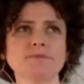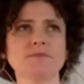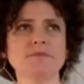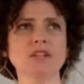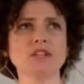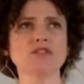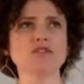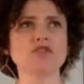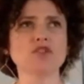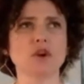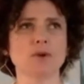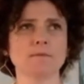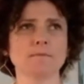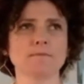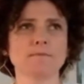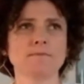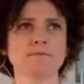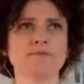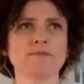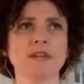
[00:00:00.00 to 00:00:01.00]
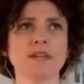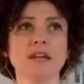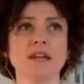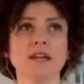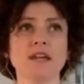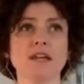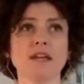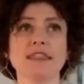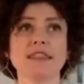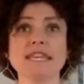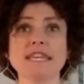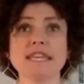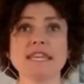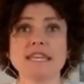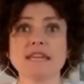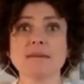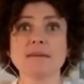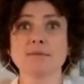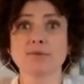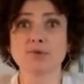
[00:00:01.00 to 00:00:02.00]
so
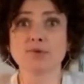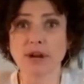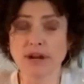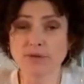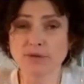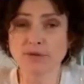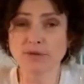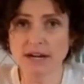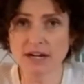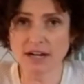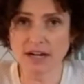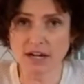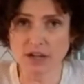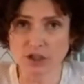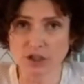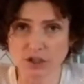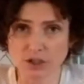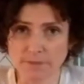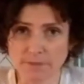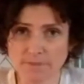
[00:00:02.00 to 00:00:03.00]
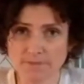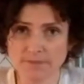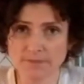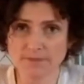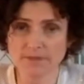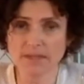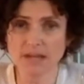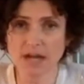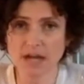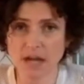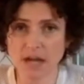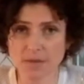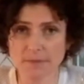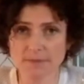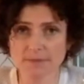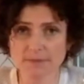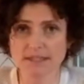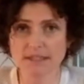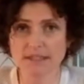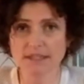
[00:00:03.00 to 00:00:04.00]
the bright red color
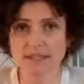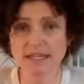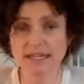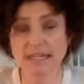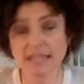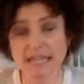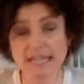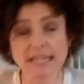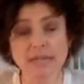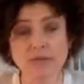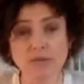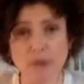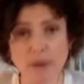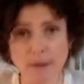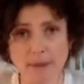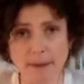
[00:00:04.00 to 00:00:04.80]
comes in red